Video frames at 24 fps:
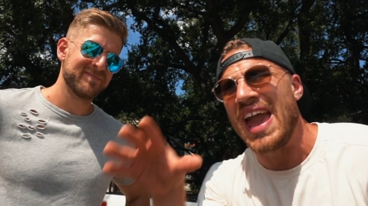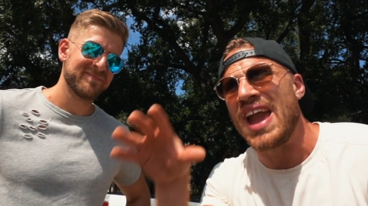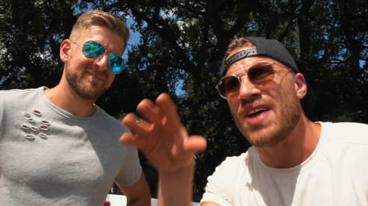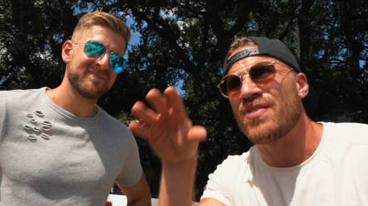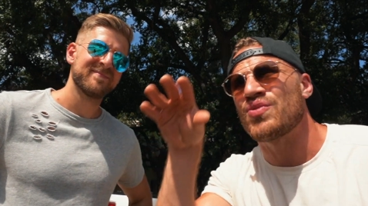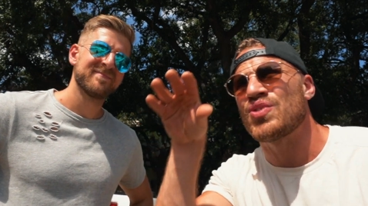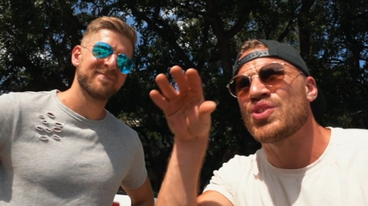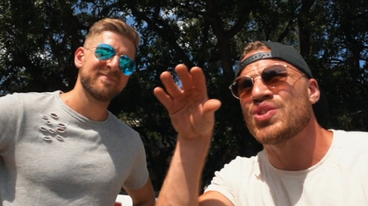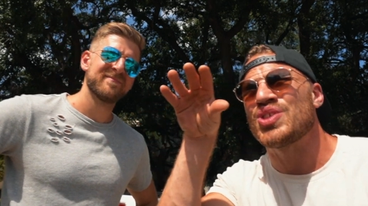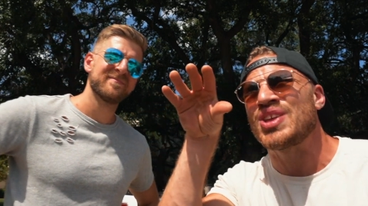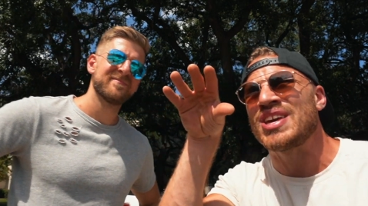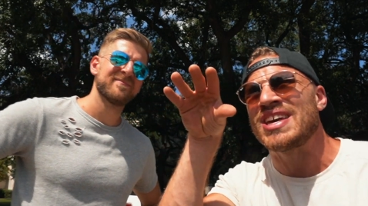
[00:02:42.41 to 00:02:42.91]

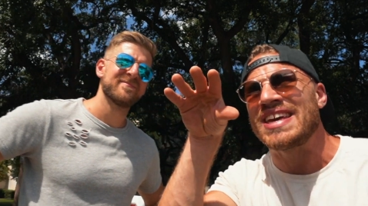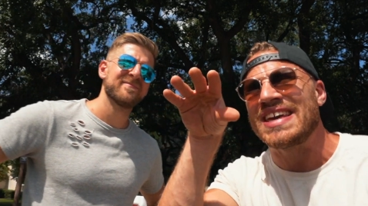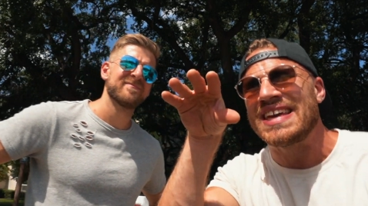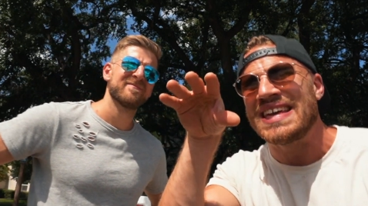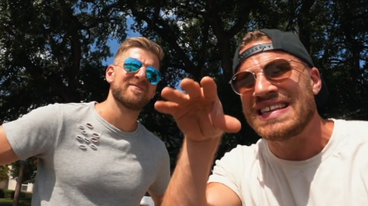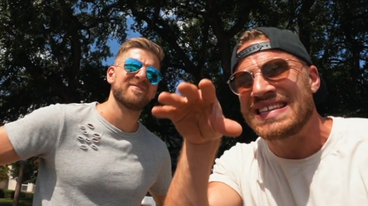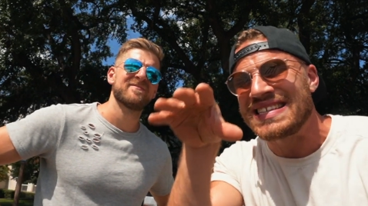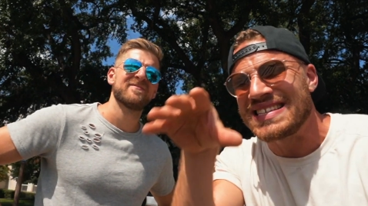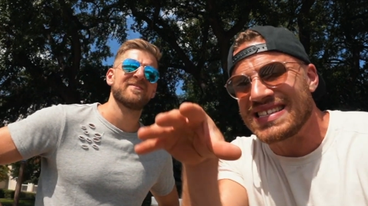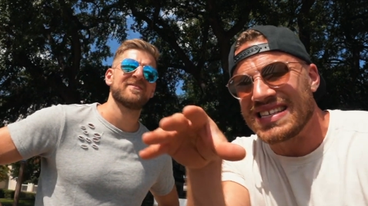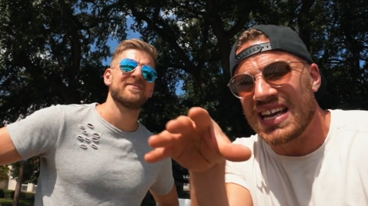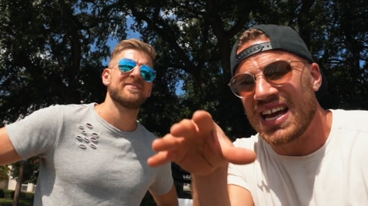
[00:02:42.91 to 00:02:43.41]
Speaker 1: Everything
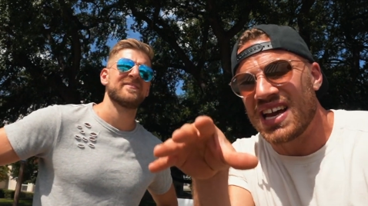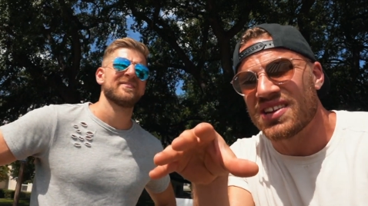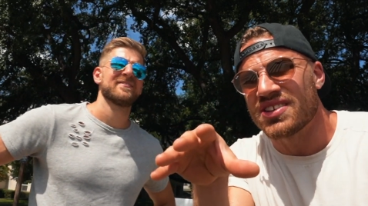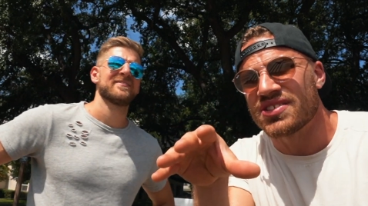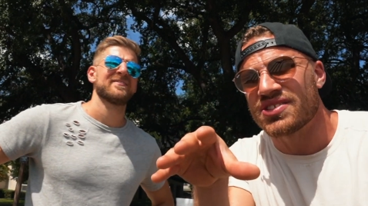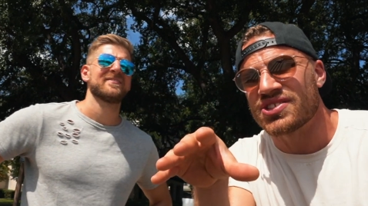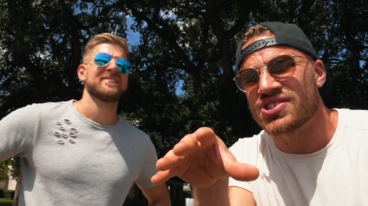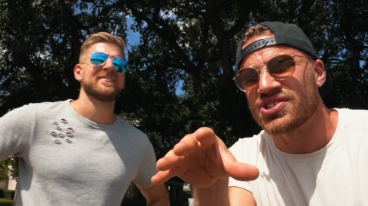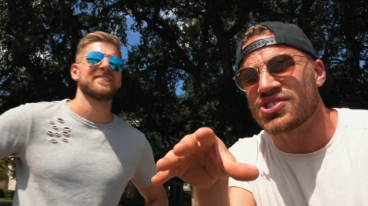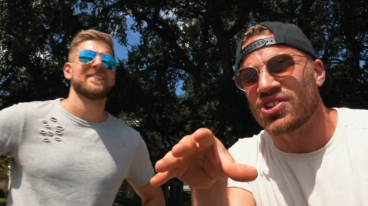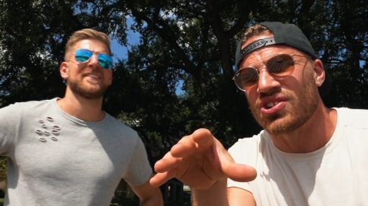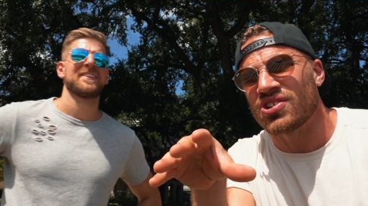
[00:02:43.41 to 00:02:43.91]
inside
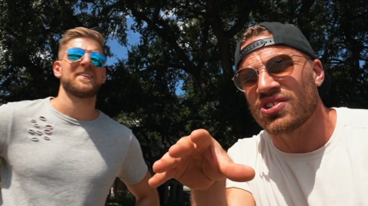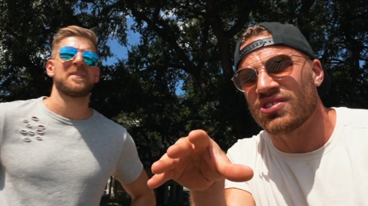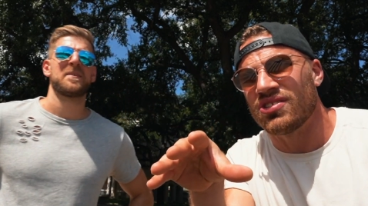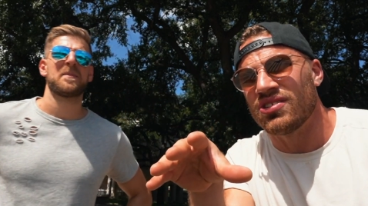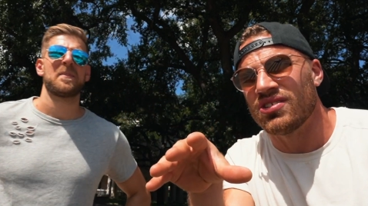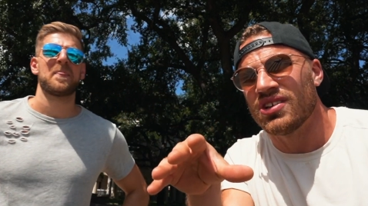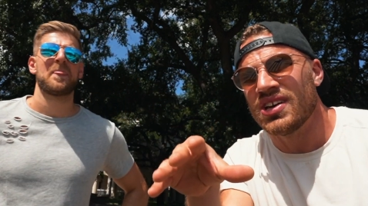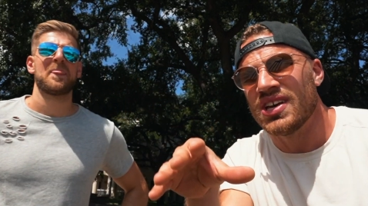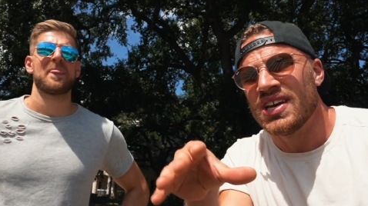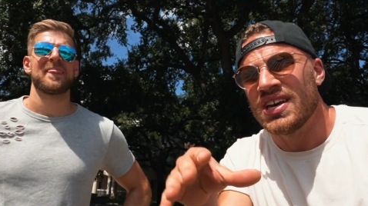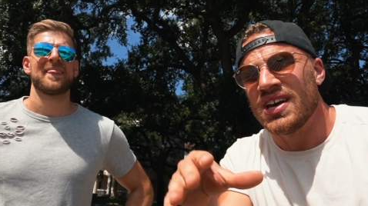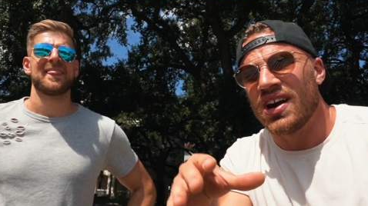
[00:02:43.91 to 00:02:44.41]
of the
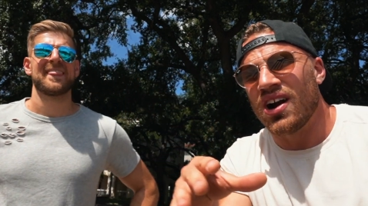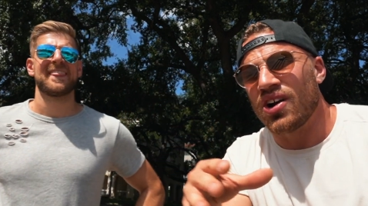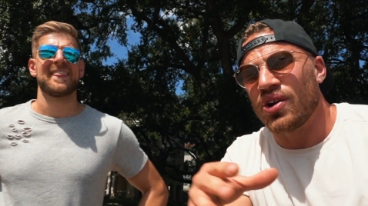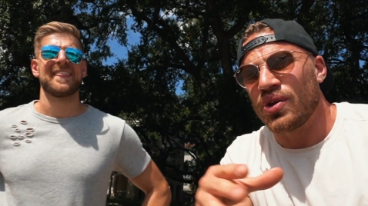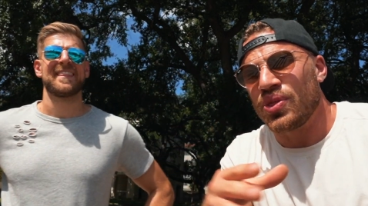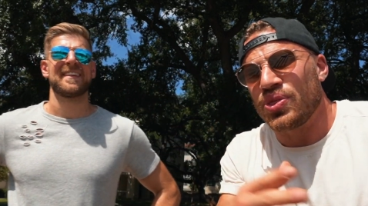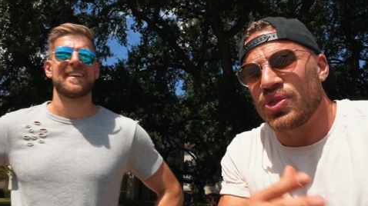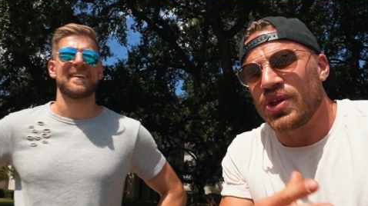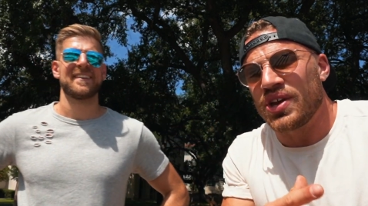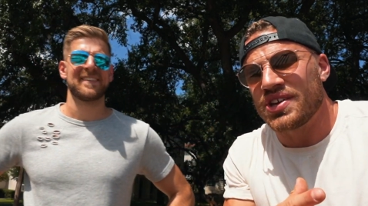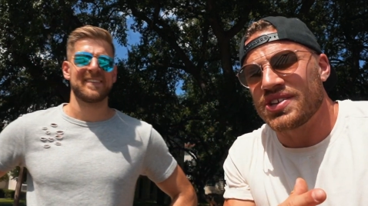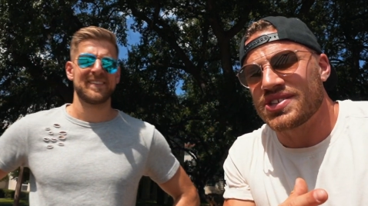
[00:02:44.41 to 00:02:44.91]
circle are
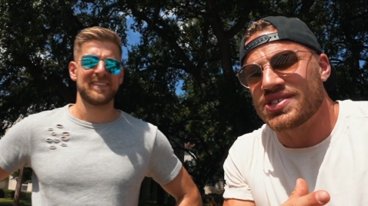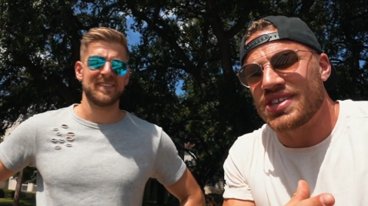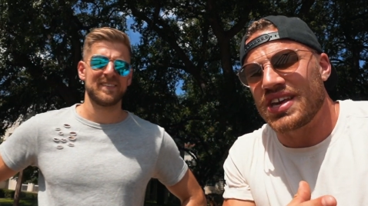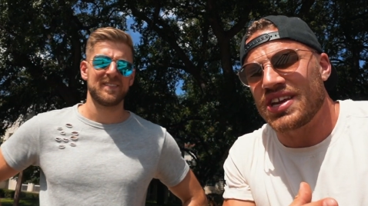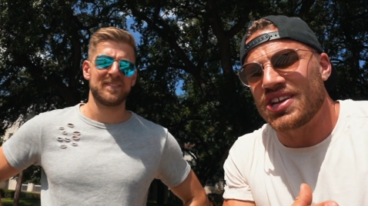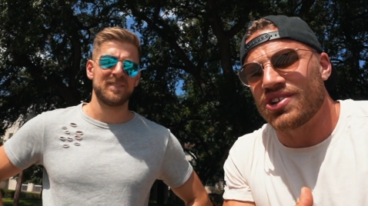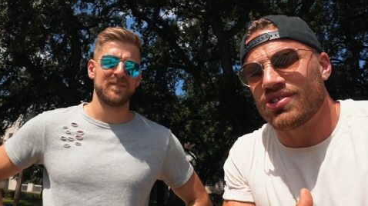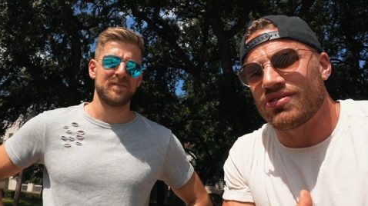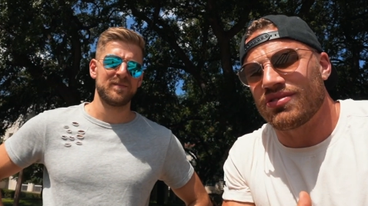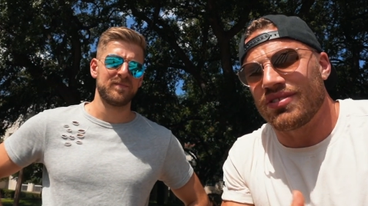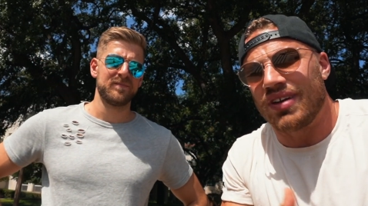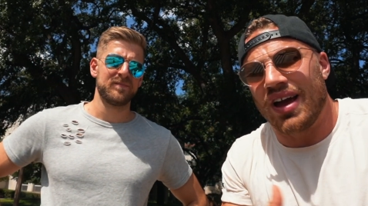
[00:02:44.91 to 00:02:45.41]
things
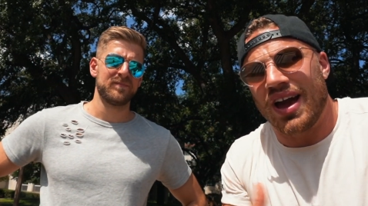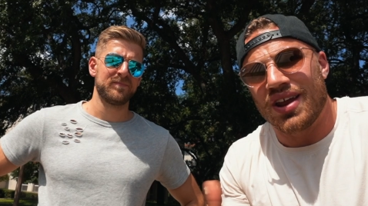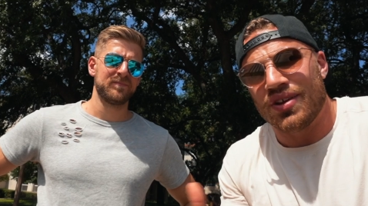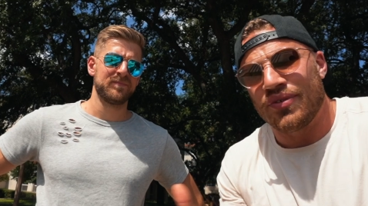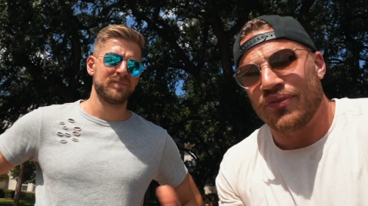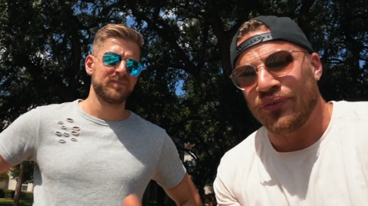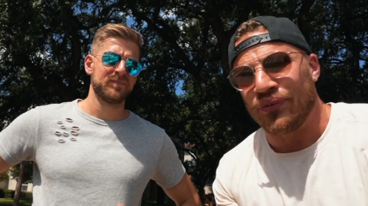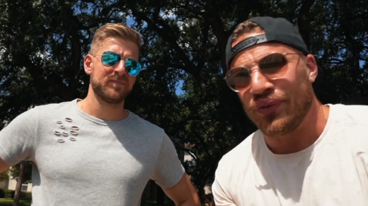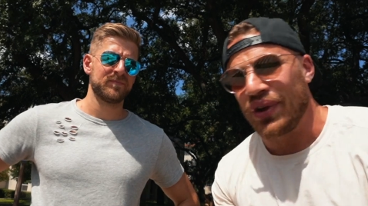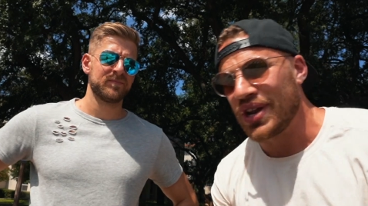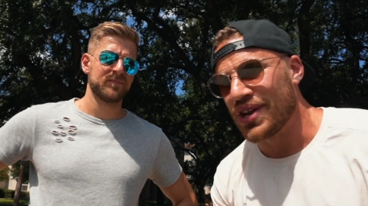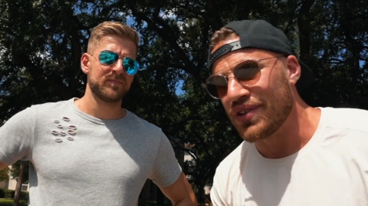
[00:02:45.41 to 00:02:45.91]
that you're not
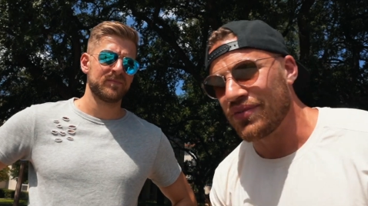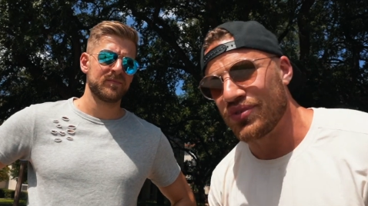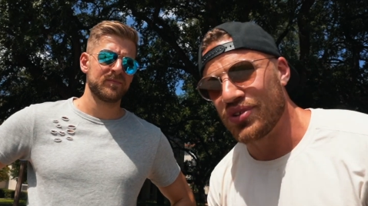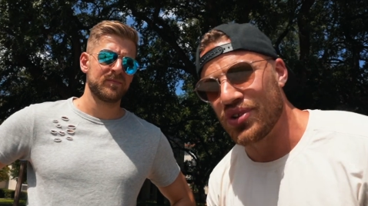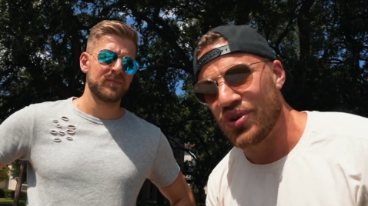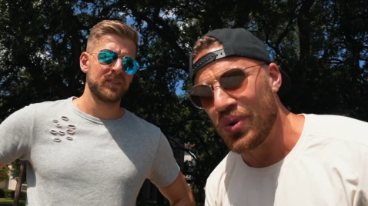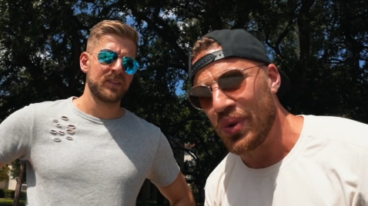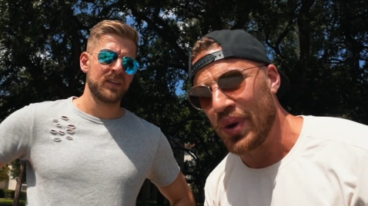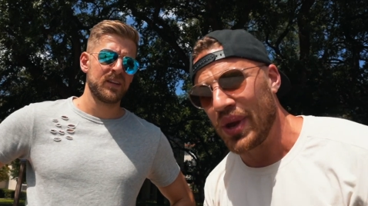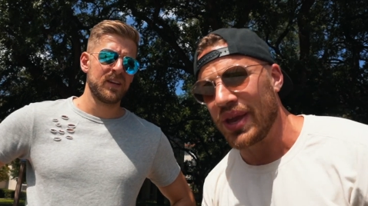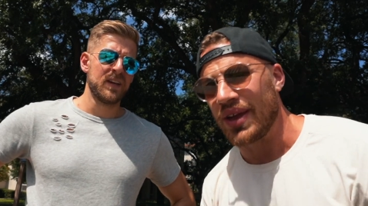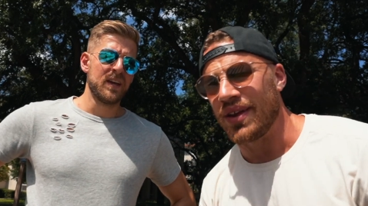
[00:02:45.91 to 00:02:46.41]
afraid of
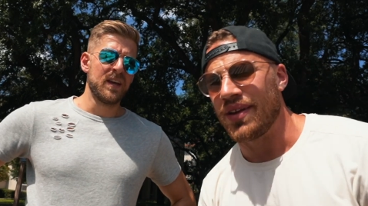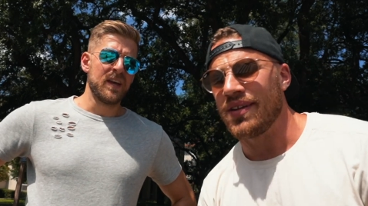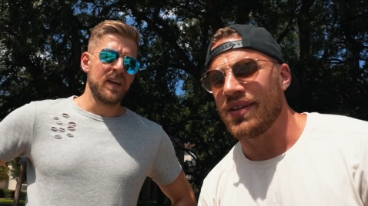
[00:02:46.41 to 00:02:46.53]
doing.